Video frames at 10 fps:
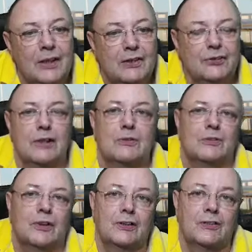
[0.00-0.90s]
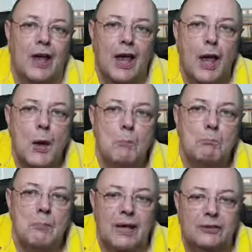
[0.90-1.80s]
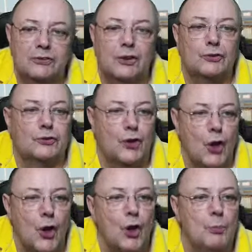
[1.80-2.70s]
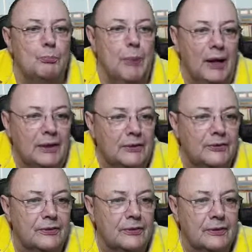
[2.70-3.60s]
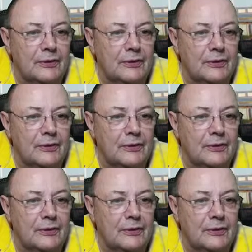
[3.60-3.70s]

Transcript: Sarah says, "Masturbate."